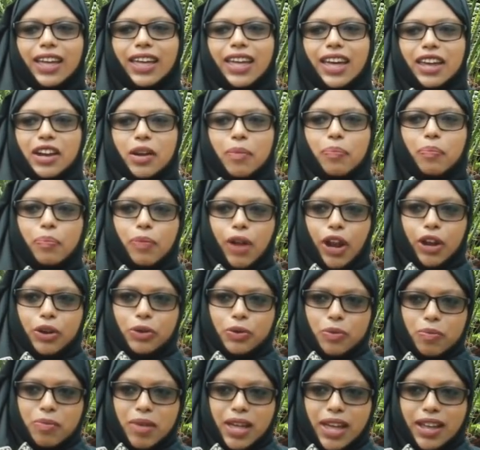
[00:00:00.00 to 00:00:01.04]
Get a
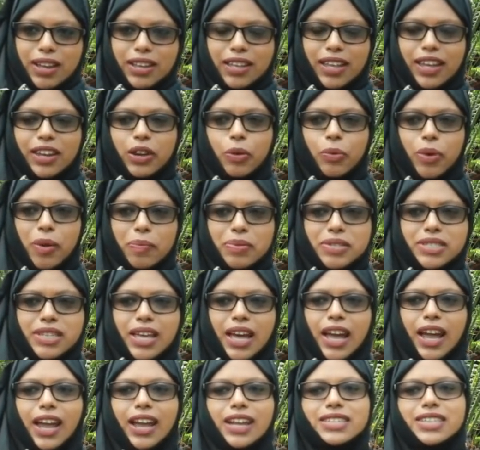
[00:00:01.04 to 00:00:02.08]
domain, get a
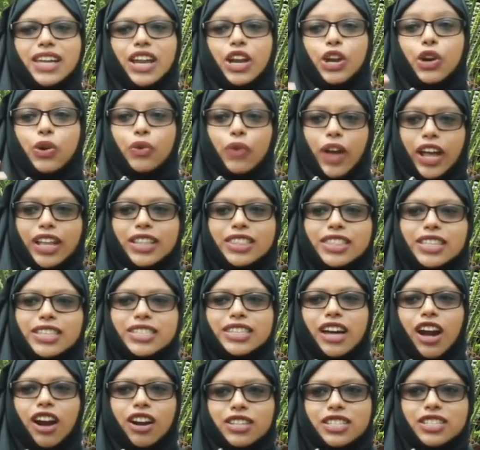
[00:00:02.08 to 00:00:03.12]
website, and write
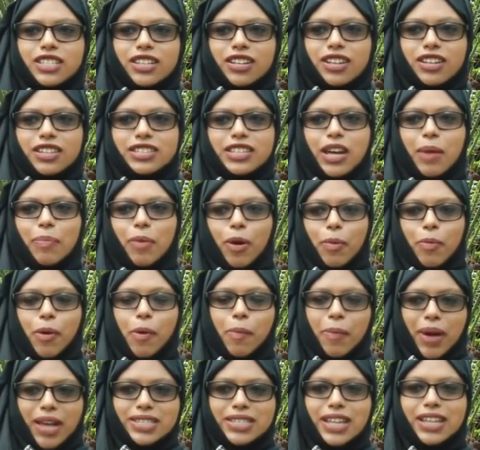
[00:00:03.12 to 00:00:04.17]
these articles about
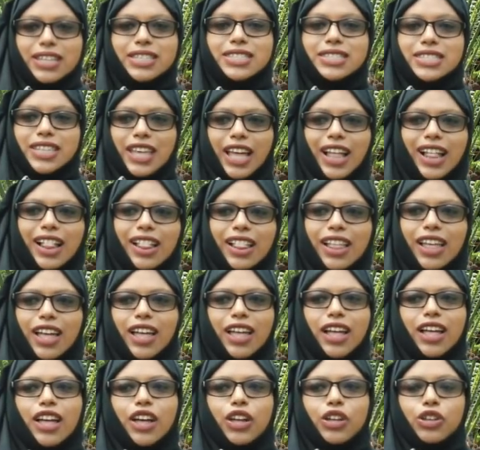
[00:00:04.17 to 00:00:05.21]
Mombasa. Tell
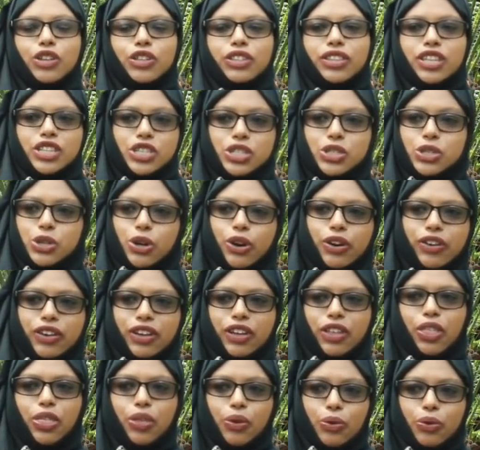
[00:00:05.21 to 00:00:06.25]
the
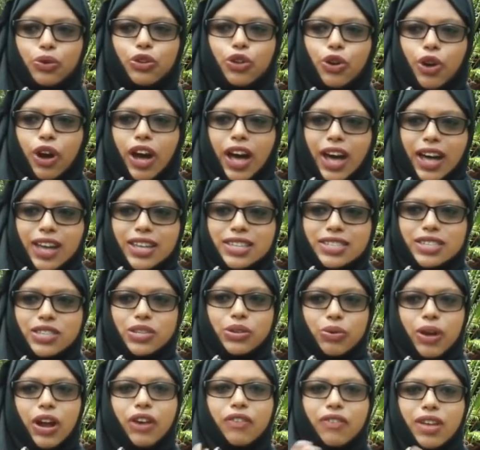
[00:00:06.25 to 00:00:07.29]
story through your eyes,
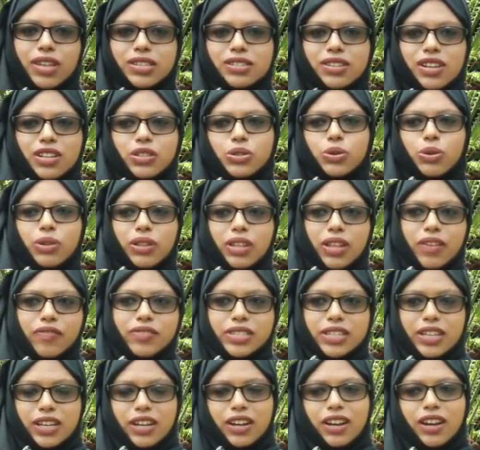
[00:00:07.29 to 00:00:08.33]
through a resident who
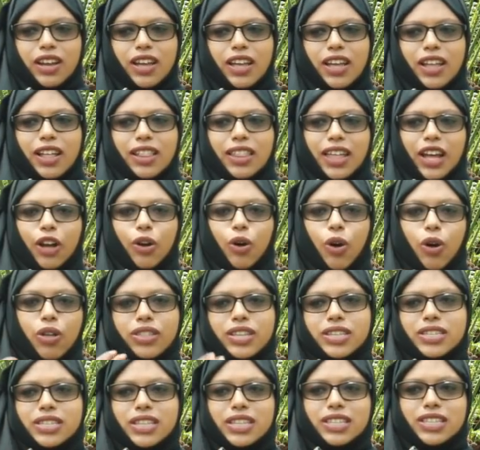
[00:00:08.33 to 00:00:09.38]
lives here. All
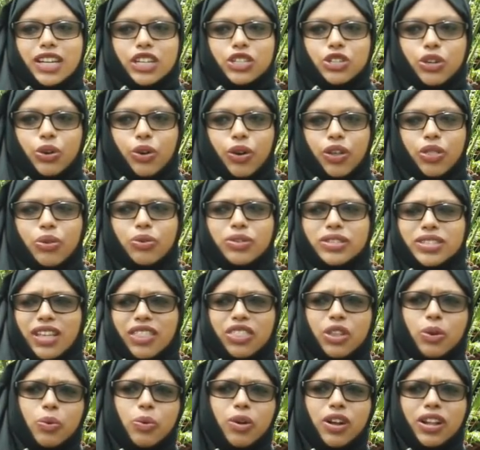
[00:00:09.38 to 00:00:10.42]
these things that you're going through.
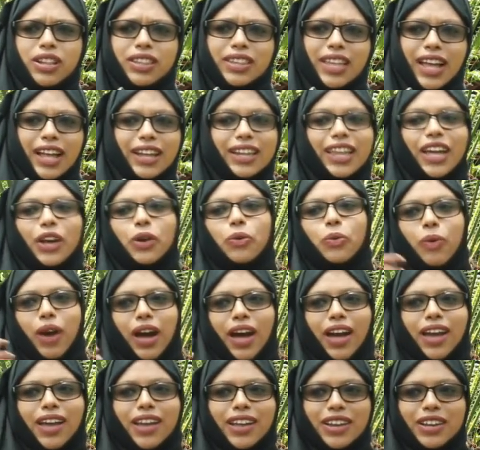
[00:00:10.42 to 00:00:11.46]
Tell the world that.
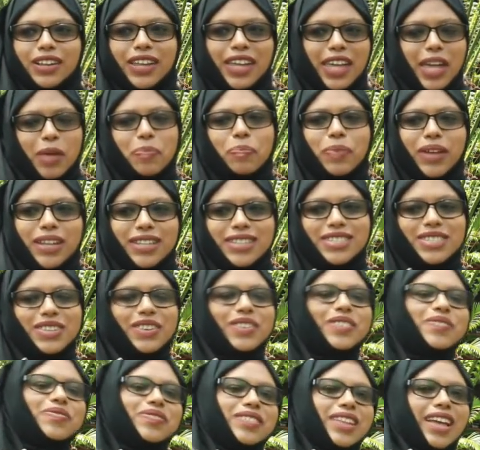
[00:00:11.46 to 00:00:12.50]
Why keep it?
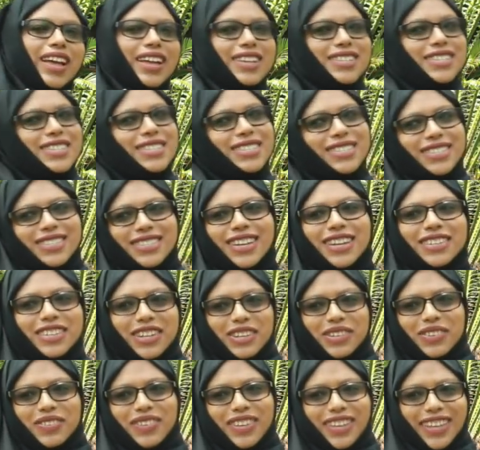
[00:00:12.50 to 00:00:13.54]
So just
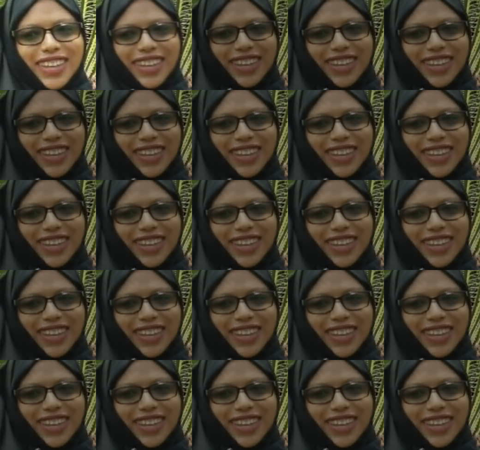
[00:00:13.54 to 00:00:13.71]
started doing